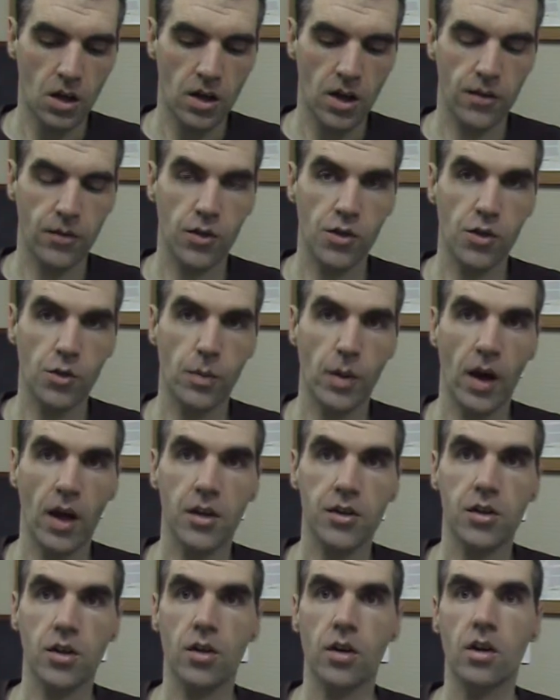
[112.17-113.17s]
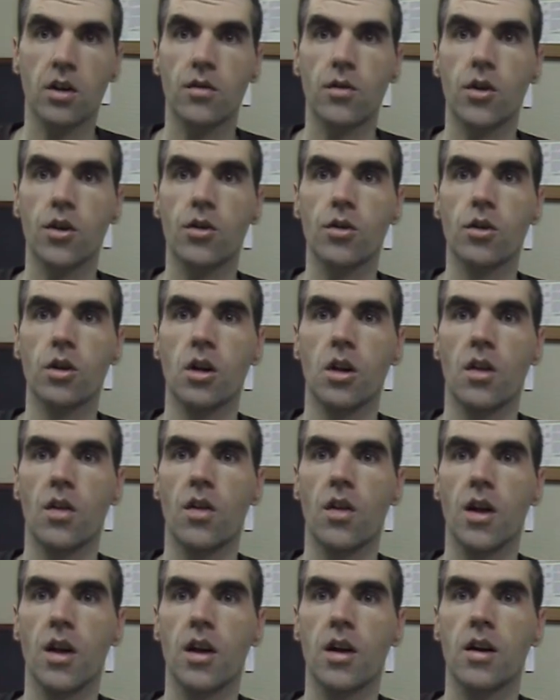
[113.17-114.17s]
If you do pass your interview,
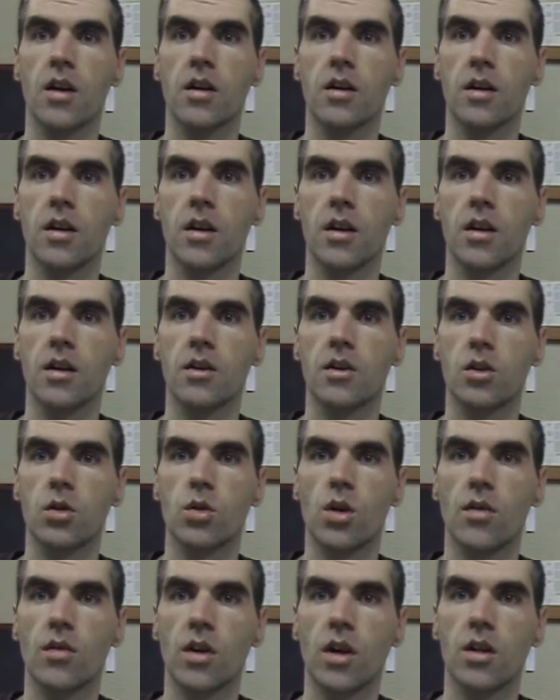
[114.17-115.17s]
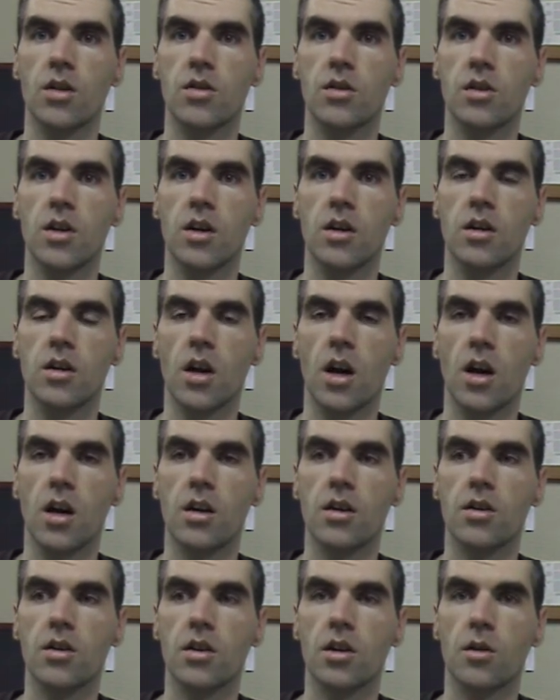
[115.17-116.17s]
then it's whoever gets their
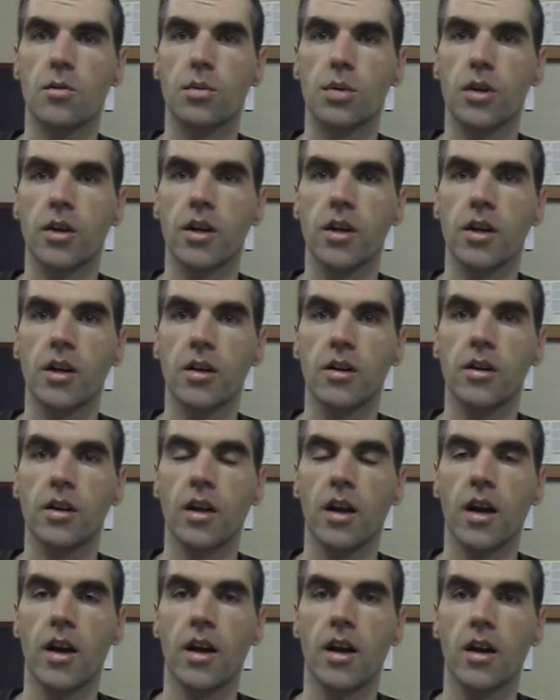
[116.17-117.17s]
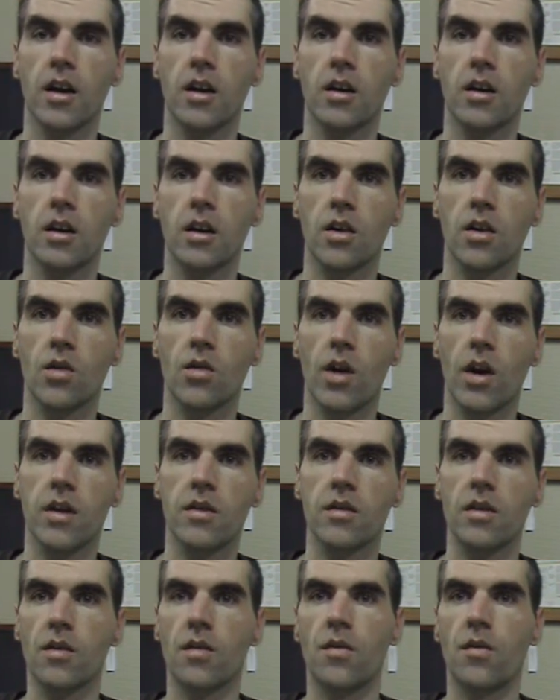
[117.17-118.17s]
docs completed and in the
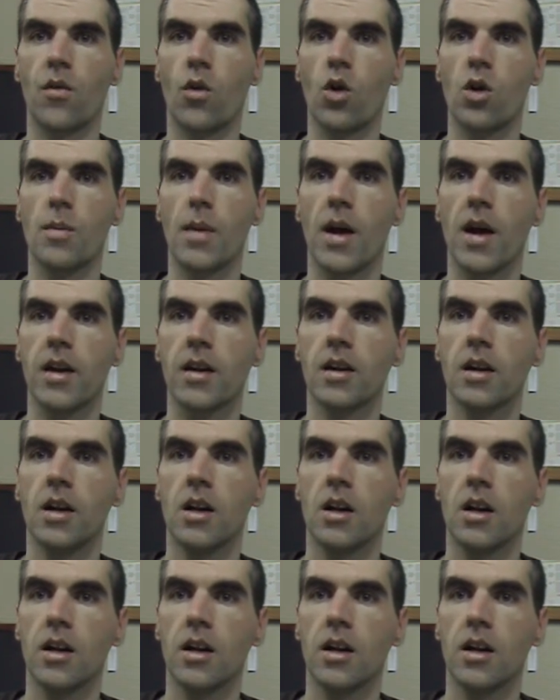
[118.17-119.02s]
right format